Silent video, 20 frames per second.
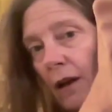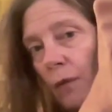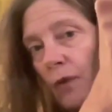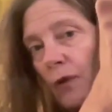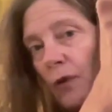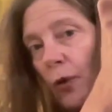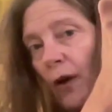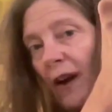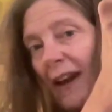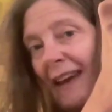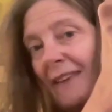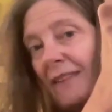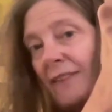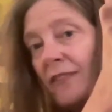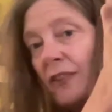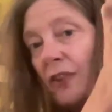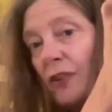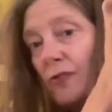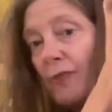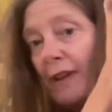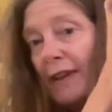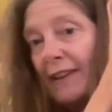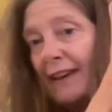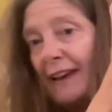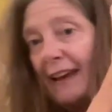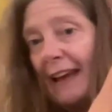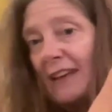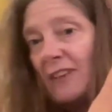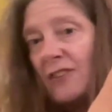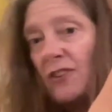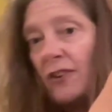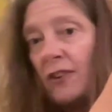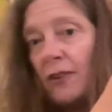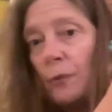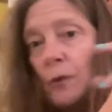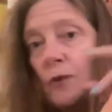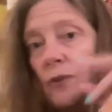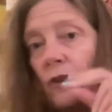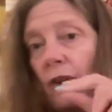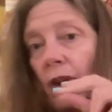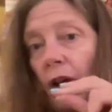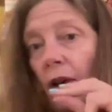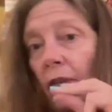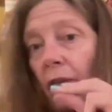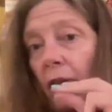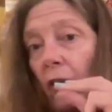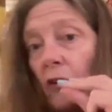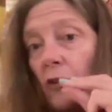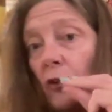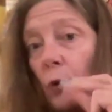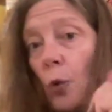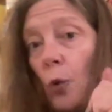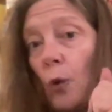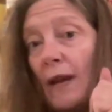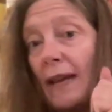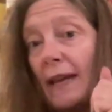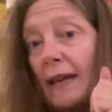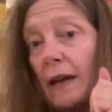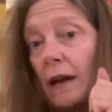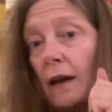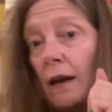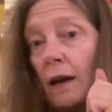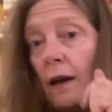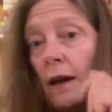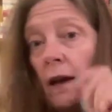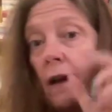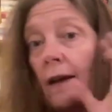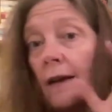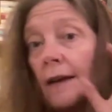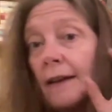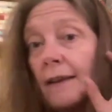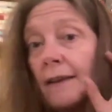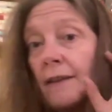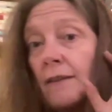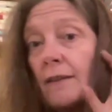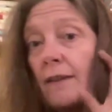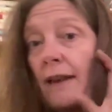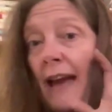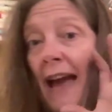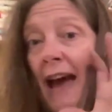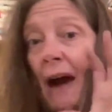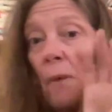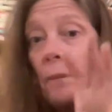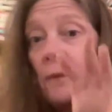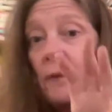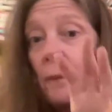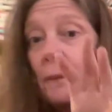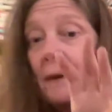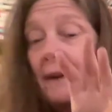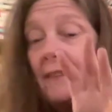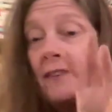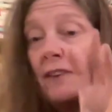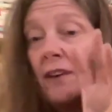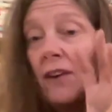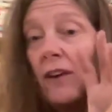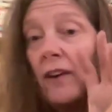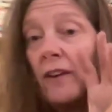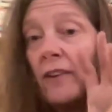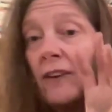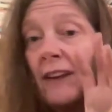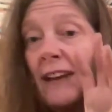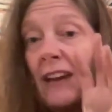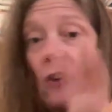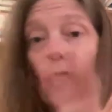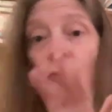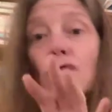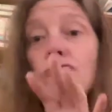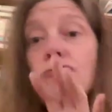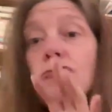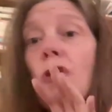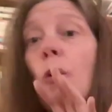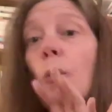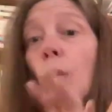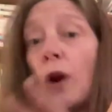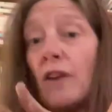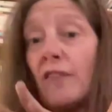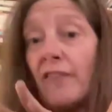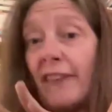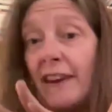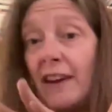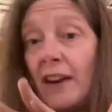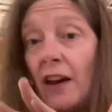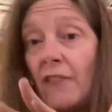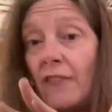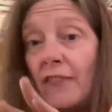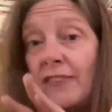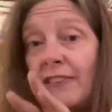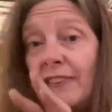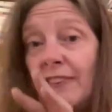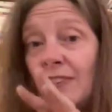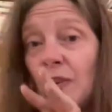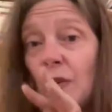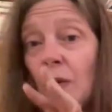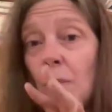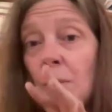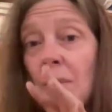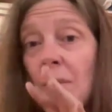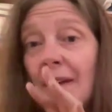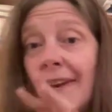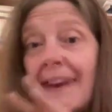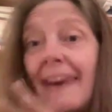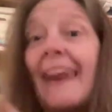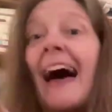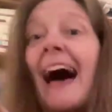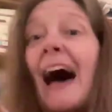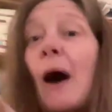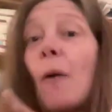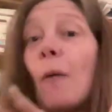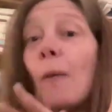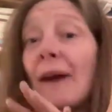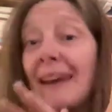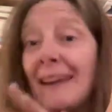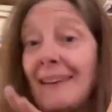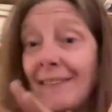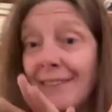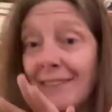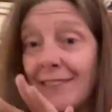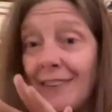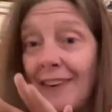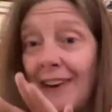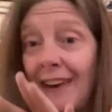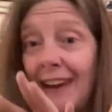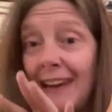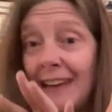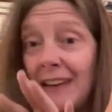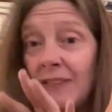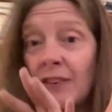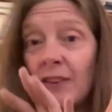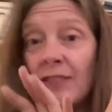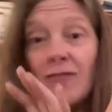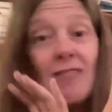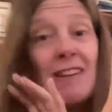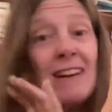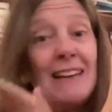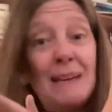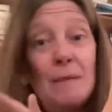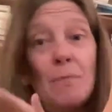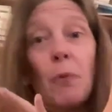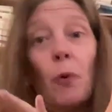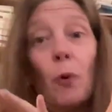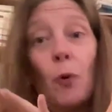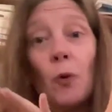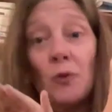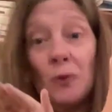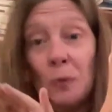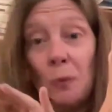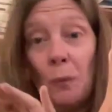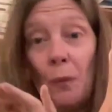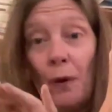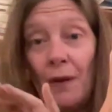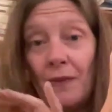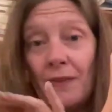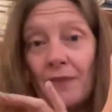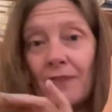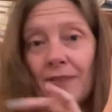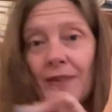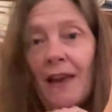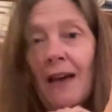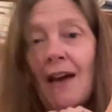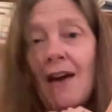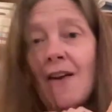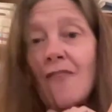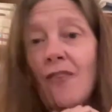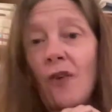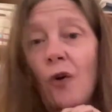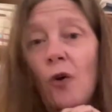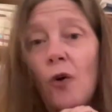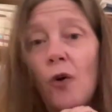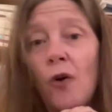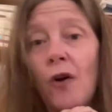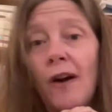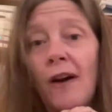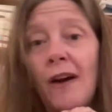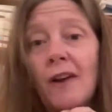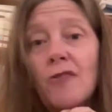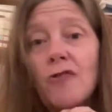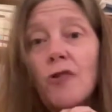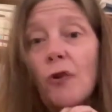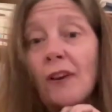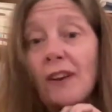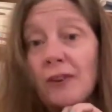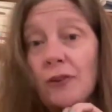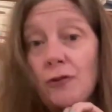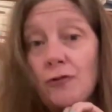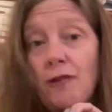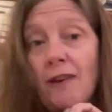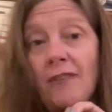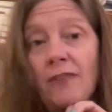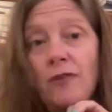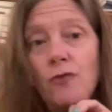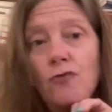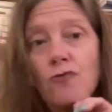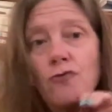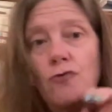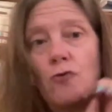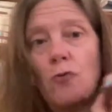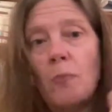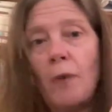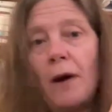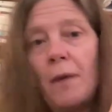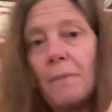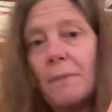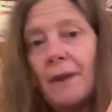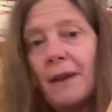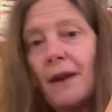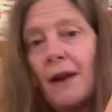We've got instant regulators, which are like those quick, help somebody to get control over their nervous system now, instantly. So really important ones for chronic stress and trauma.